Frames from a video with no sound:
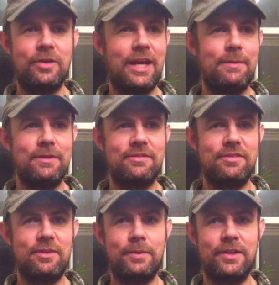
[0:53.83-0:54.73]
gaming
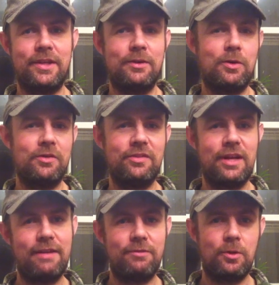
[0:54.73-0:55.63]
system, and then, of
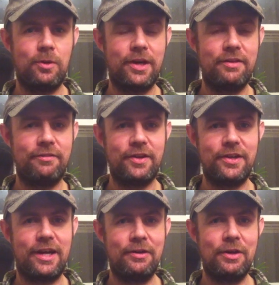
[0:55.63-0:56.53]
course, after a while, they
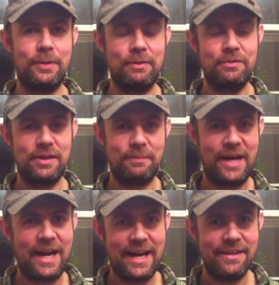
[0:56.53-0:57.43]
figured out nobody was going to
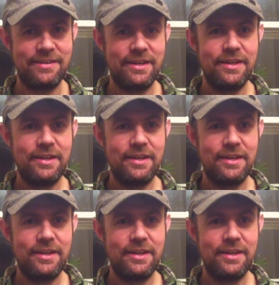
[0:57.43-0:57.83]
buy it.